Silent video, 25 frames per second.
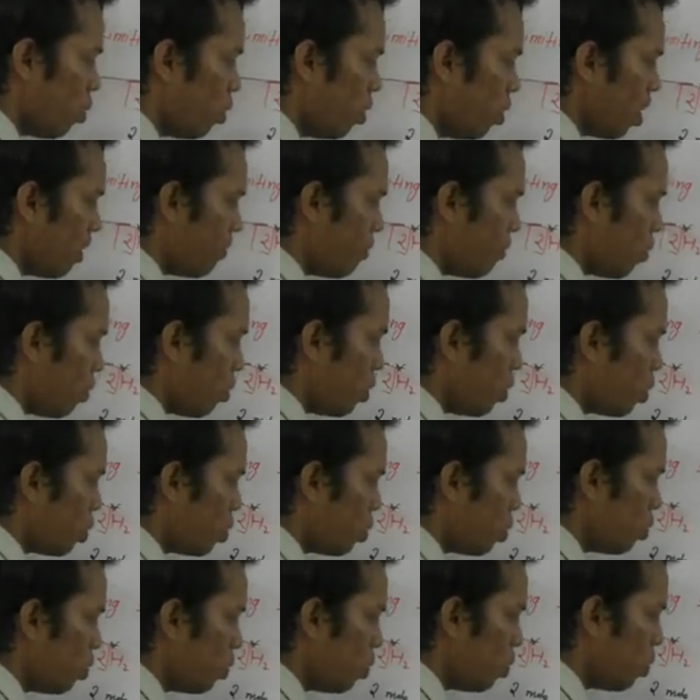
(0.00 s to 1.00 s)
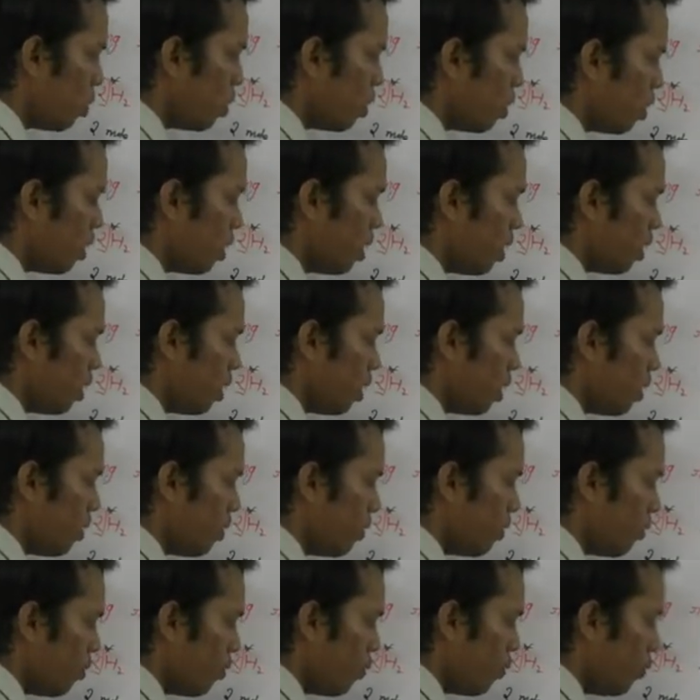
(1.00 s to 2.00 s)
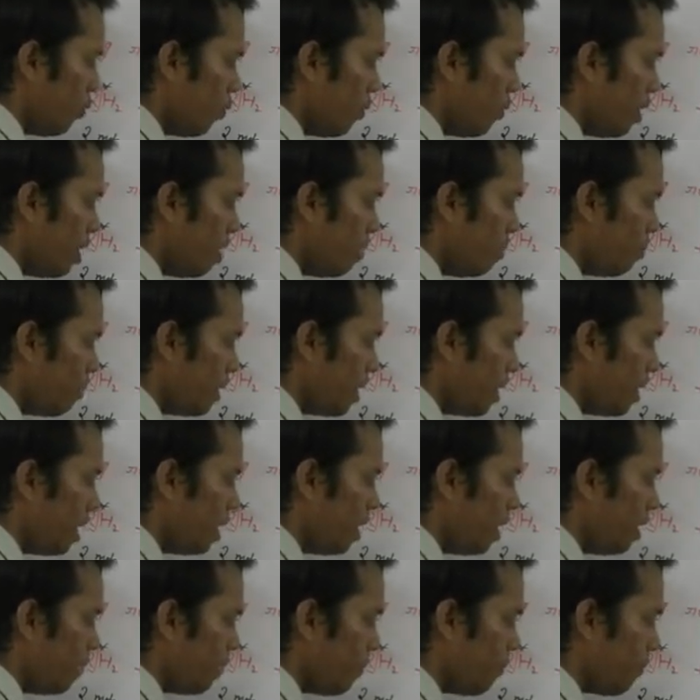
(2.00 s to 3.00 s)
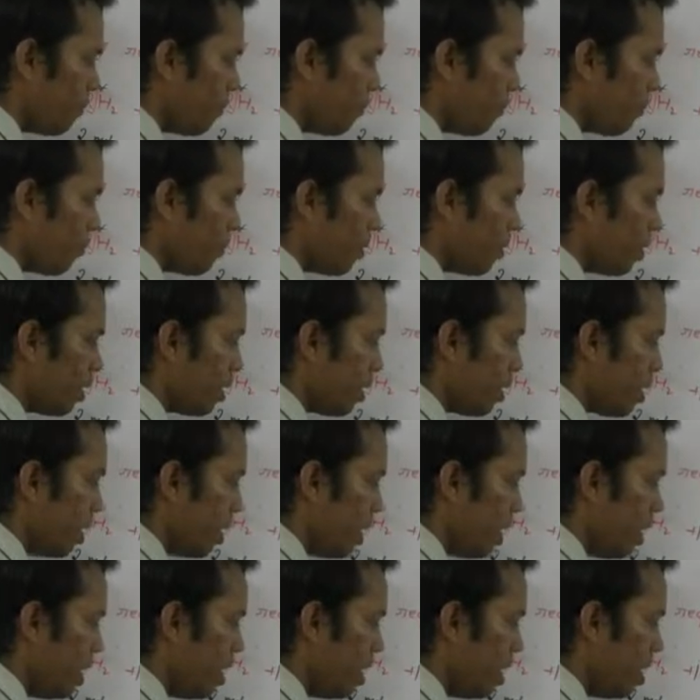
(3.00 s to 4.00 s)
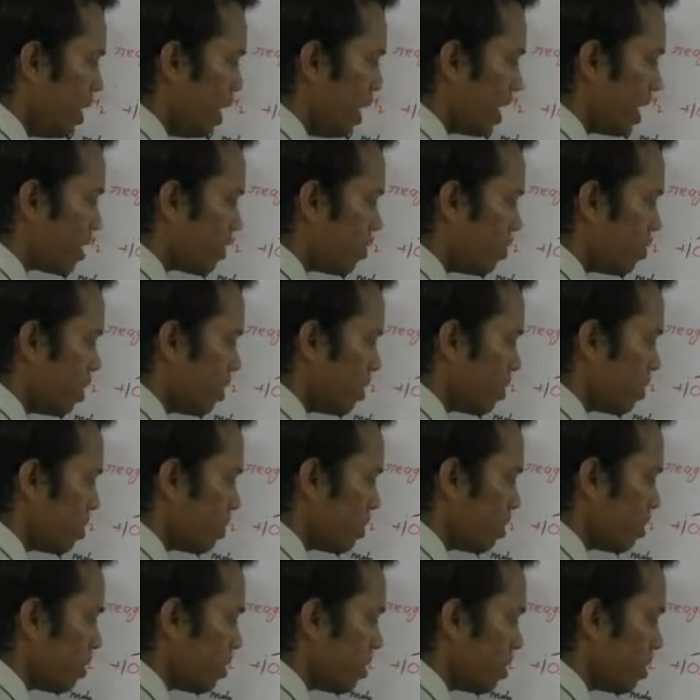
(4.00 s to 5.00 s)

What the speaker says: of O2 will be in excess.